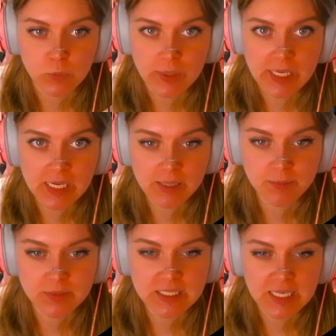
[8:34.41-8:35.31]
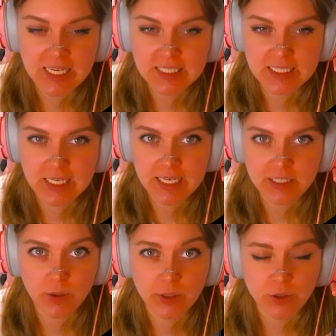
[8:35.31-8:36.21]
week. Today's Sunday,
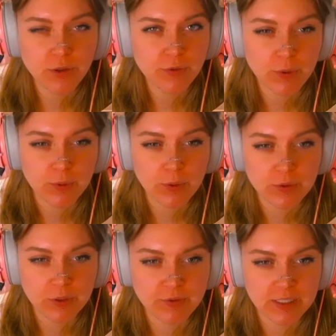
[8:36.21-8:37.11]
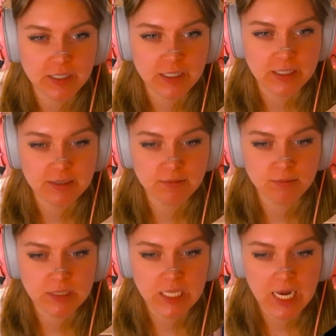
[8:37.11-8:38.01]
so I don't know if it rolls over
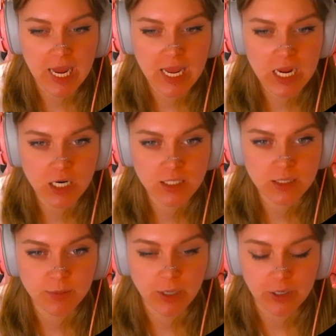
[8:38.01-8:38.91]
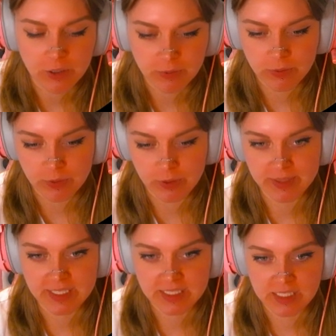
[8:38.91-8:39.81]
today or tomorrow or
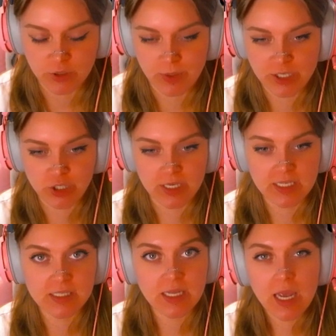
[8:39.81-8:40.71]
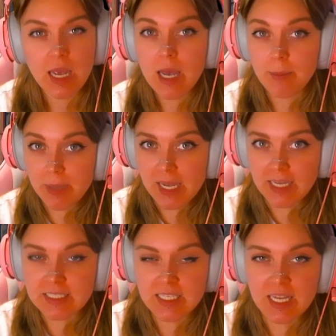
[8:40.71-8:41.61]
what the situation is.
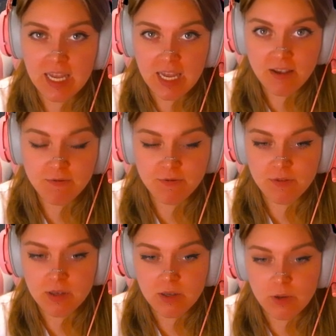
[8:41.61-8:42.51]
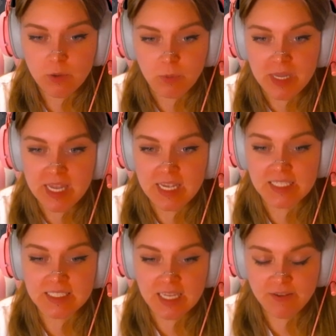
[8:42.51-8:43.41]
But if we
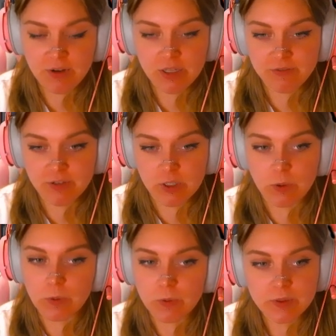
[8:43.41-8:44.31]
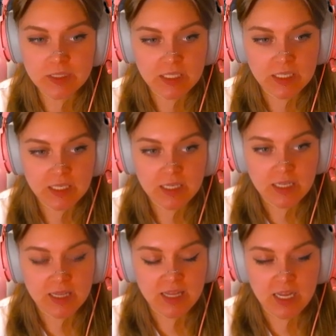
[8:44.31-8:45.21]
save all of our gold,
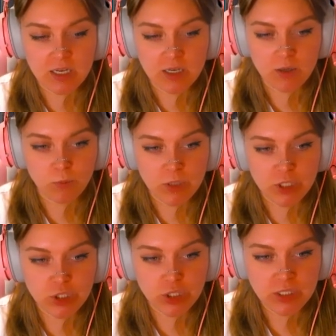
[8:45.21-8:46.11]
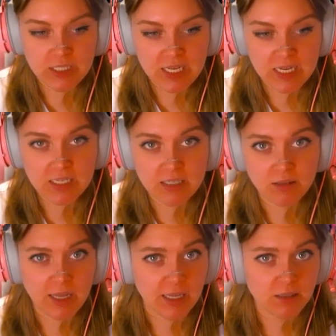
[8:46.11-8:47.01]
then we should need
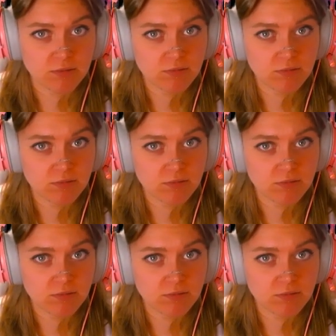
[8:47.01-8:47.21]
like